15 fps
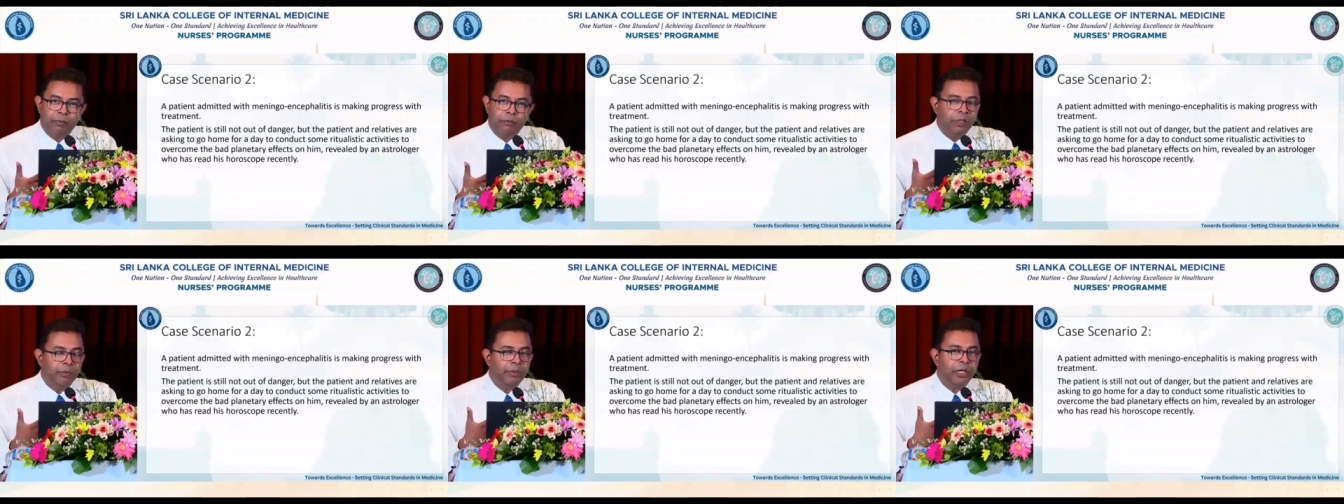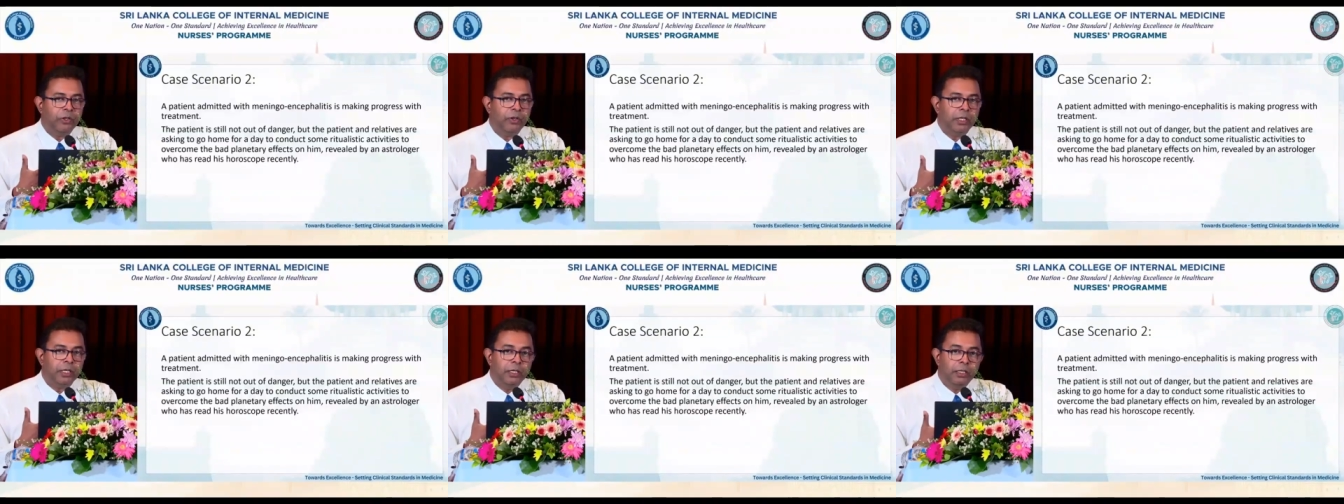We might
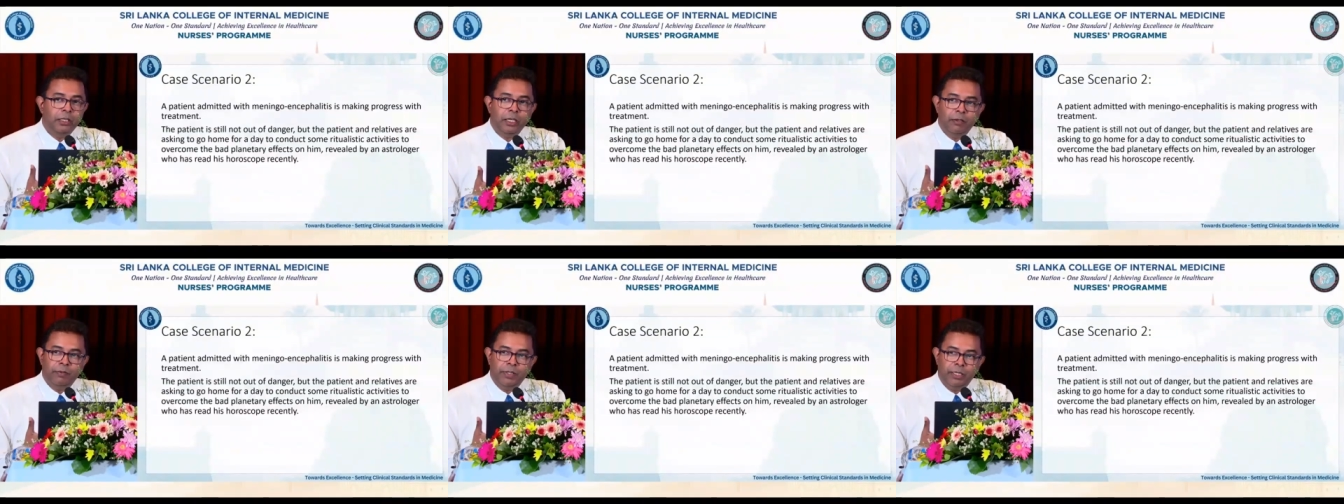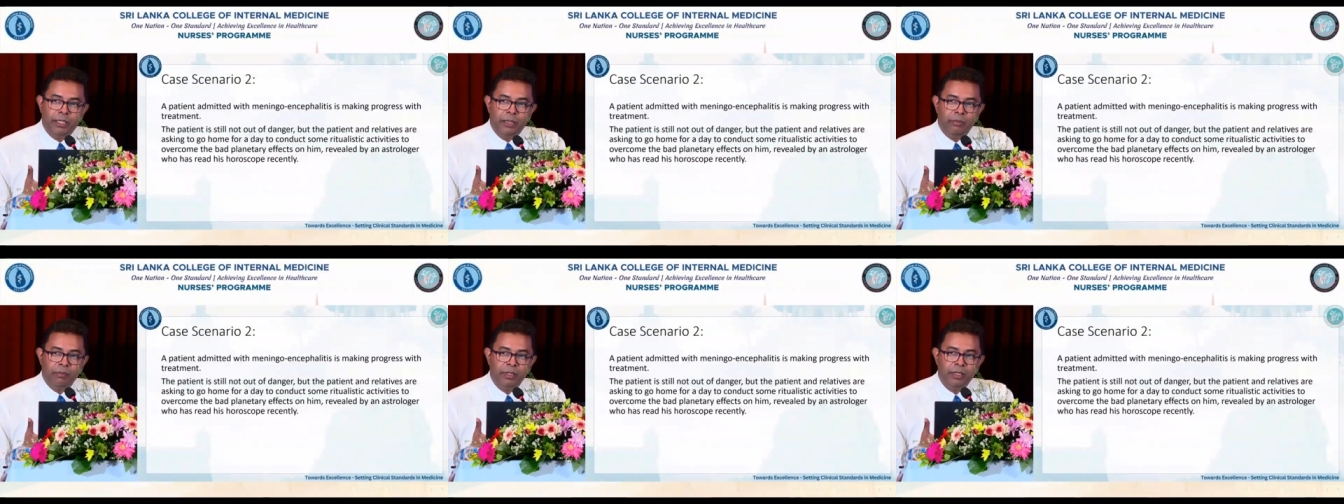not agree with
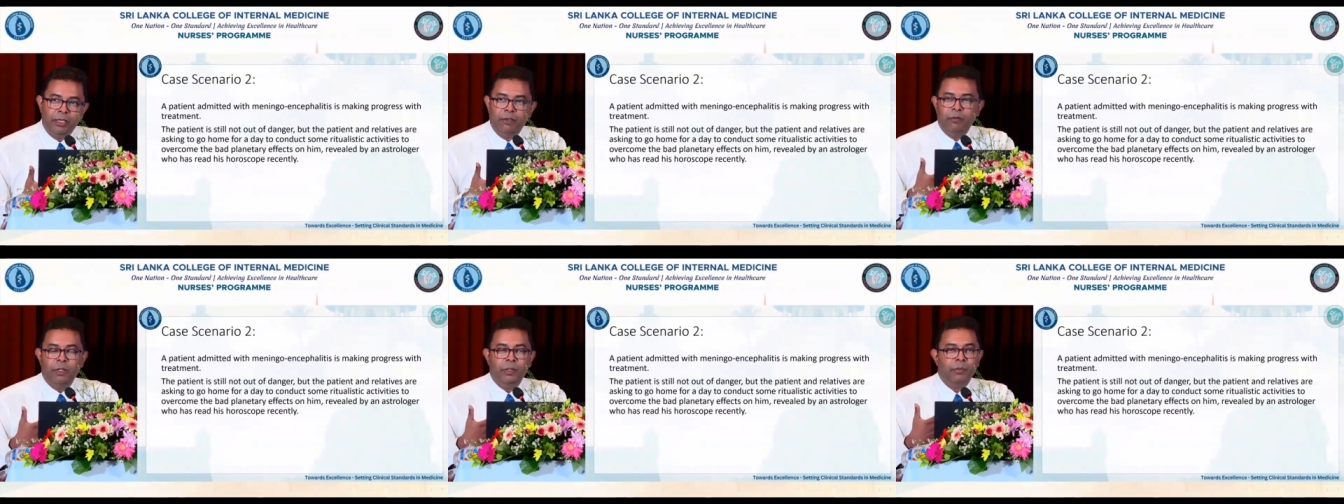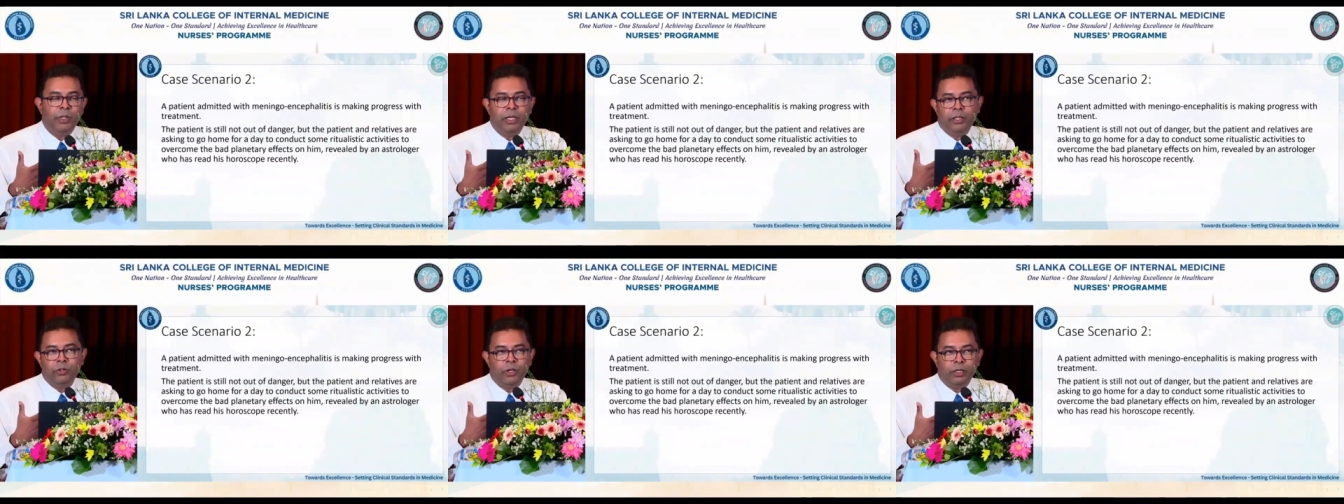them, we
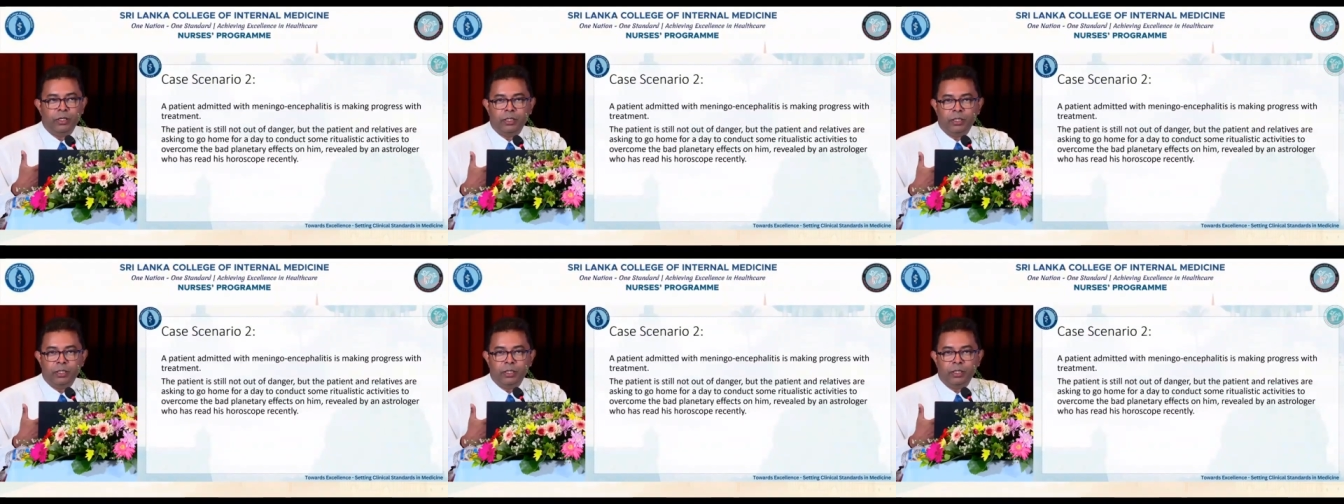might not